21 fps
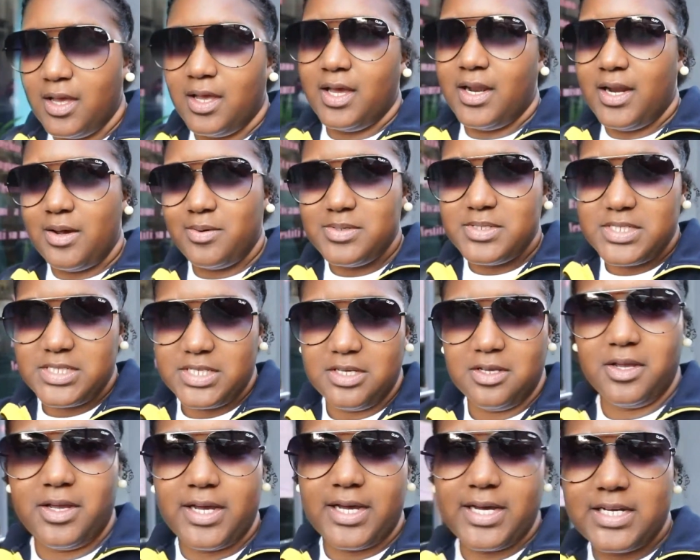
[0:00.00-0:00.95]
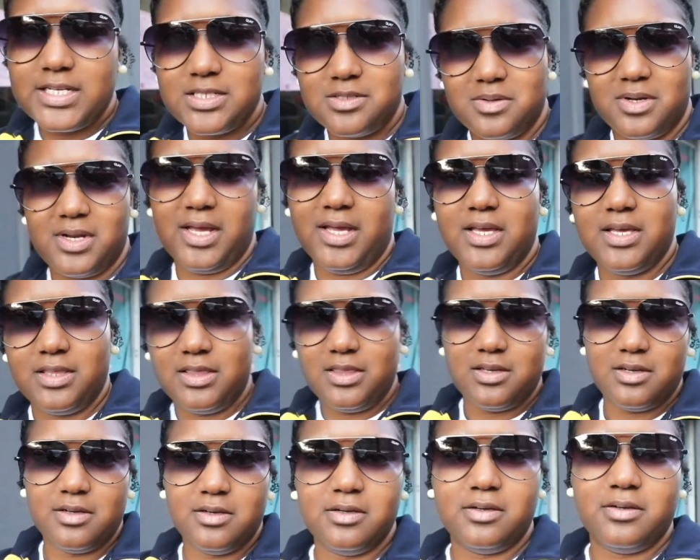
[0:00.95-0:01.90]
And I will see you guys when I get
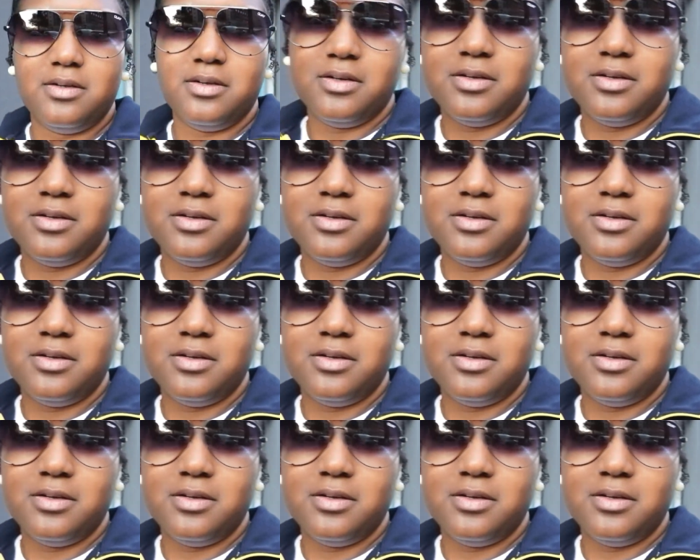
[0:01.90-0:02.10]
there.